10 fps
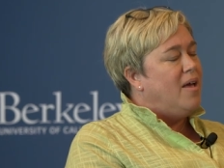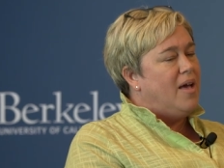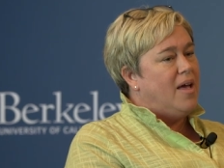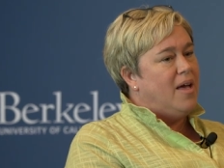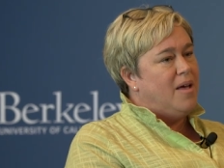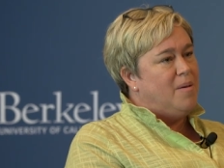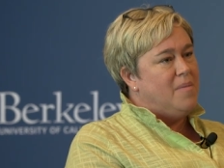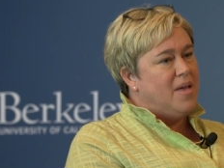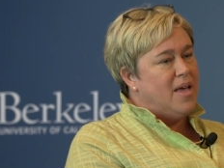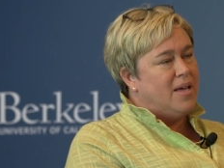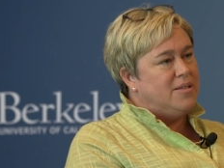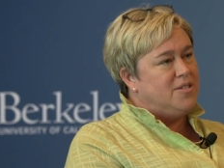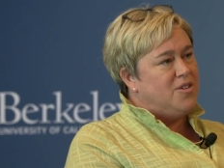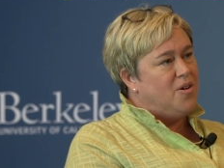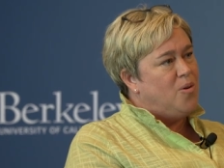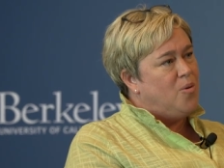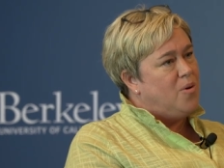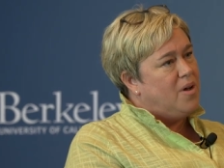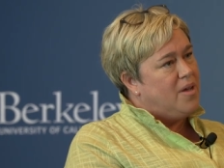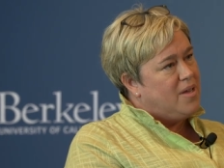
Um, and so, uh,